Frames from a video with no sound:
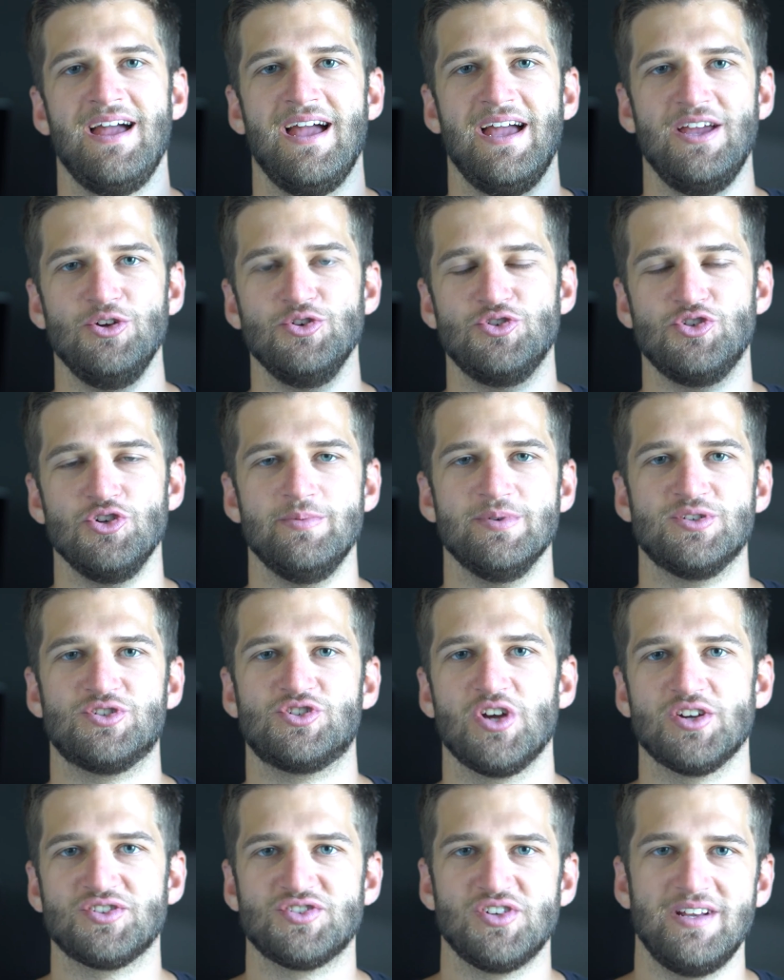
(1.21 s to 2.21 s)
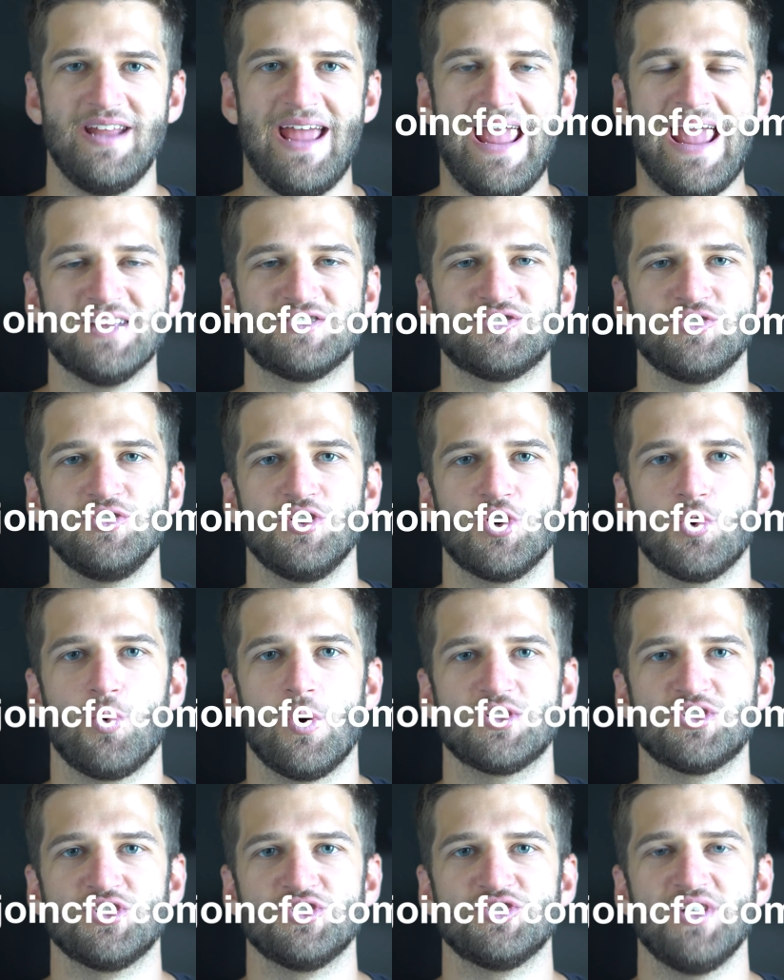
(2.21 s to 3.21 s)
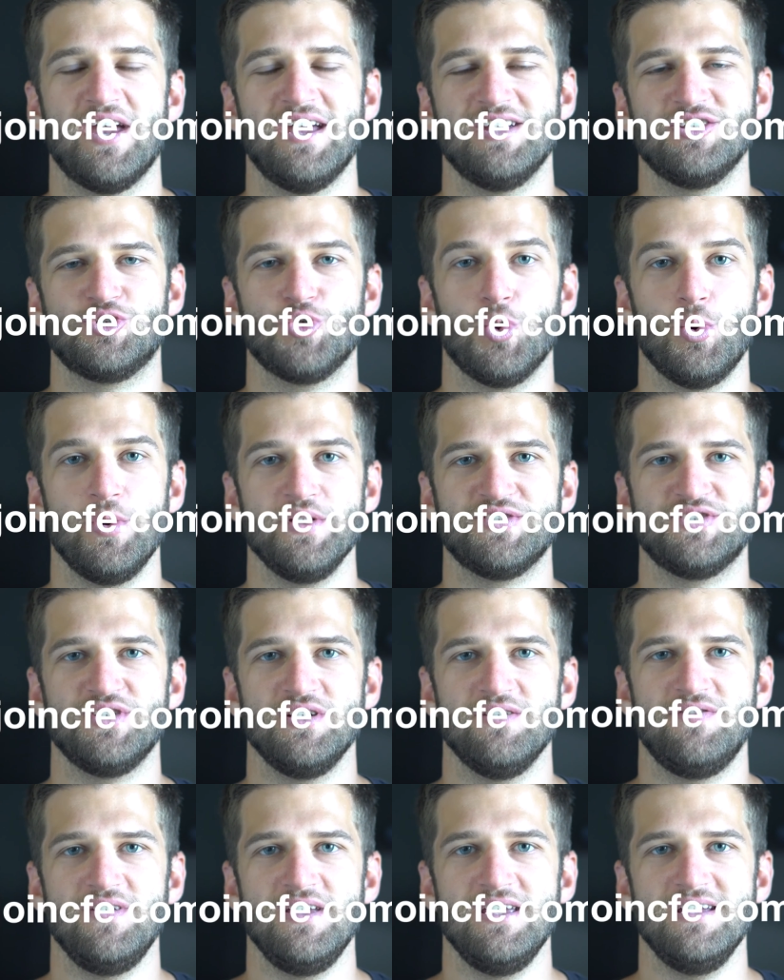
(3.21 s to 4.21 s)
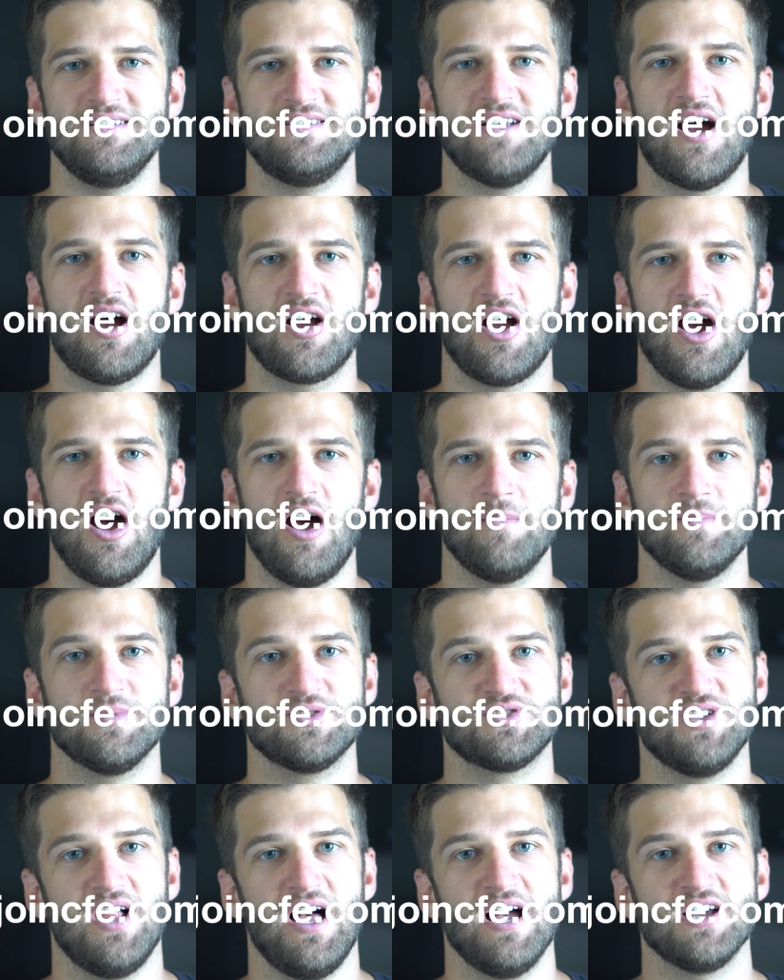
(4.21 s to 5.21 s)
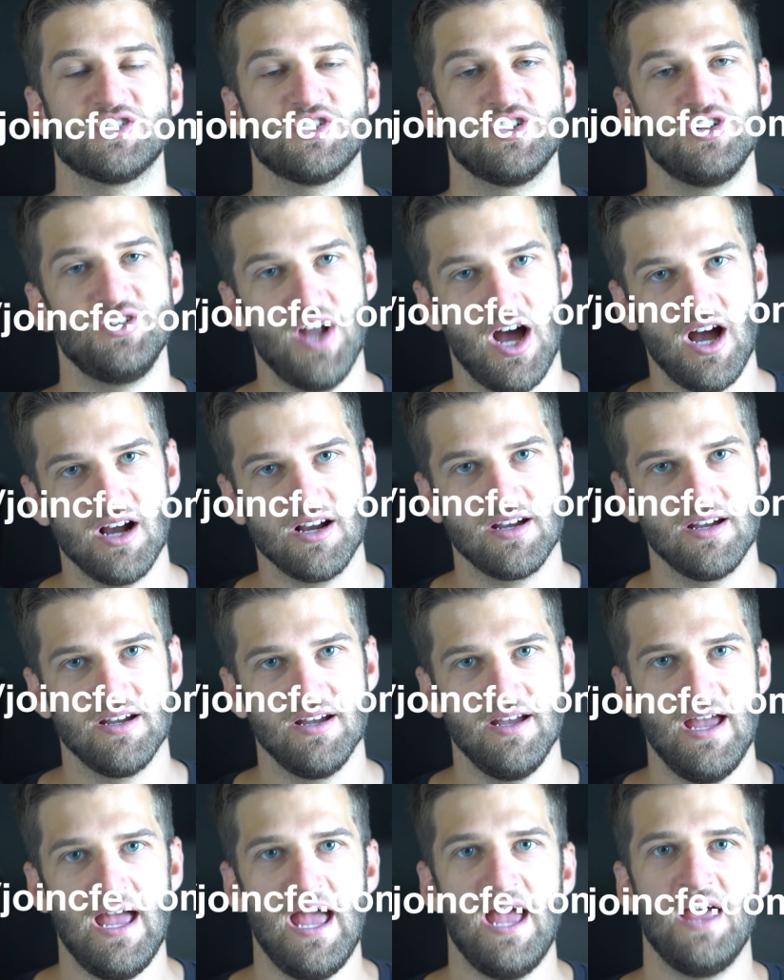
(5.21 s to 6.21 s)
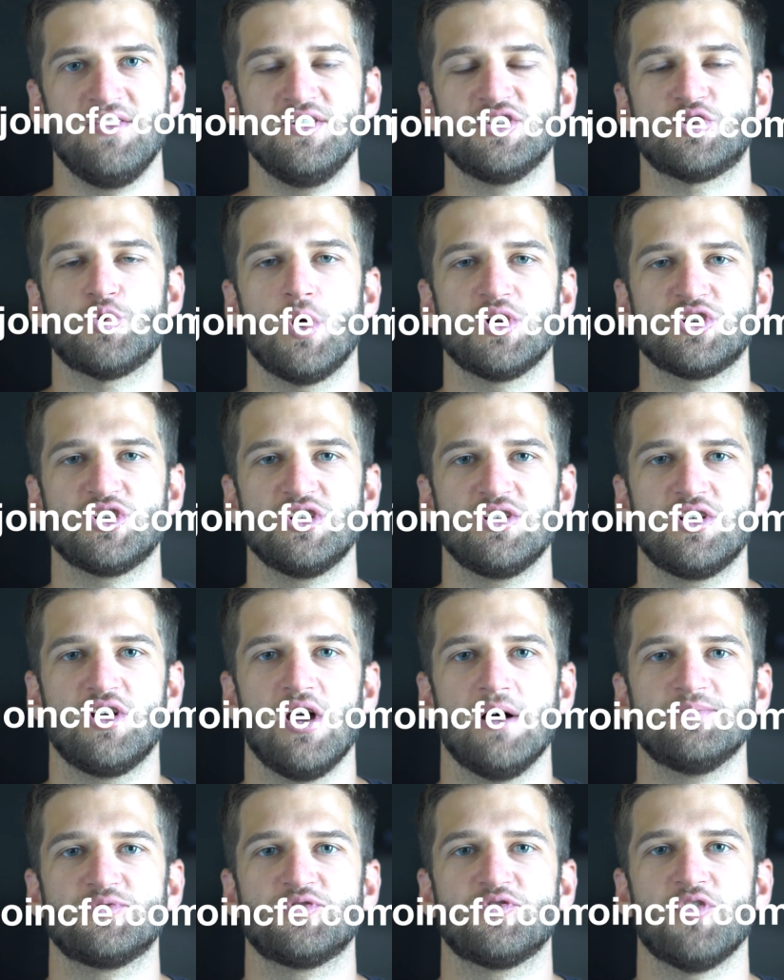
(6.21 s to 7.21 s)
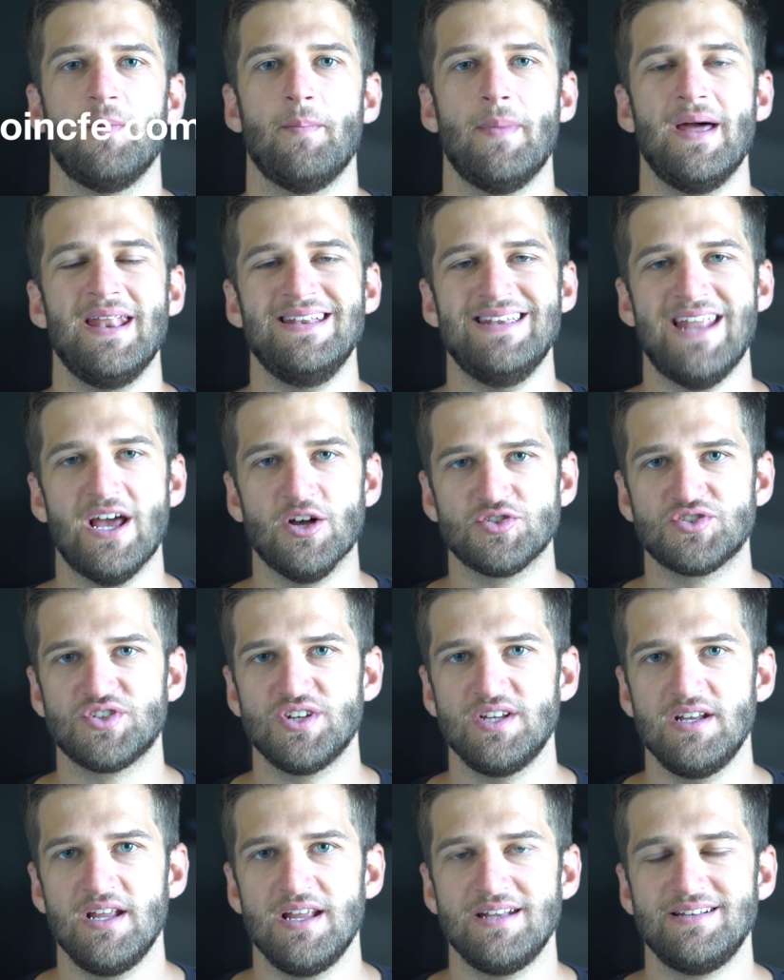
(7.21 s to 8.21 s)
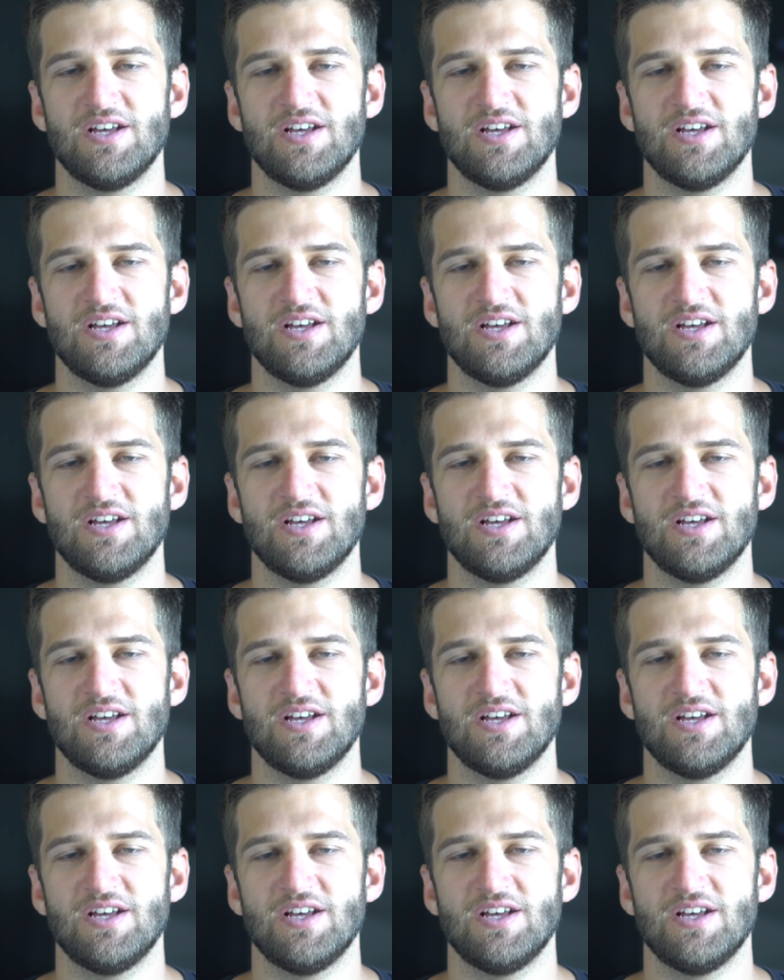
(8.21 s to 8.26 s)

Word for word: Hey YouTube, it's Justin answering your questions at joincfe.com slash knock. This question comes from Nelson.